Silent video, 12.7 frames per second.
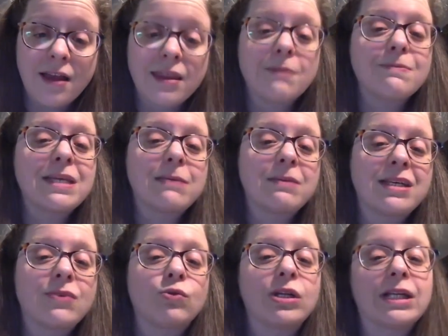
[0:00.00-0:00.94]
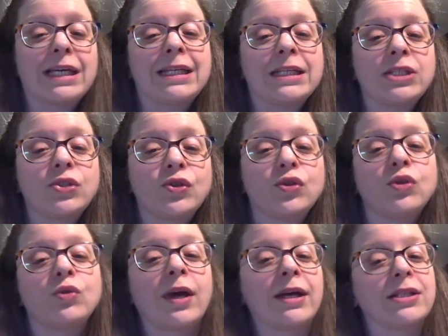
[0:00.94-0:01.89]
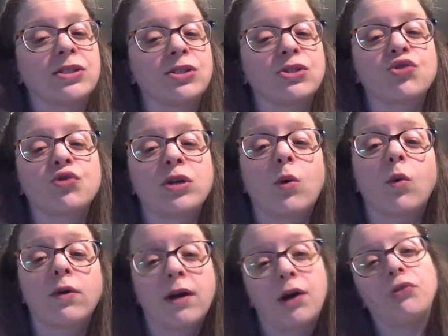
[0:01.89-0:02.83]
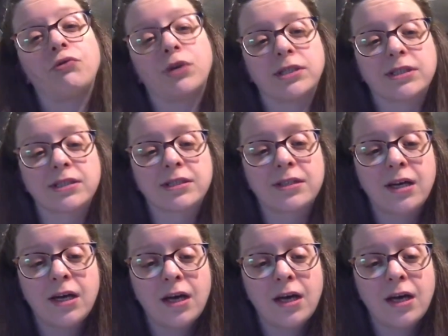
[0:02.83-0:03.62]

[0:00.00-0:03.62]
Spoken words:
that may be related to ancestry or health risks.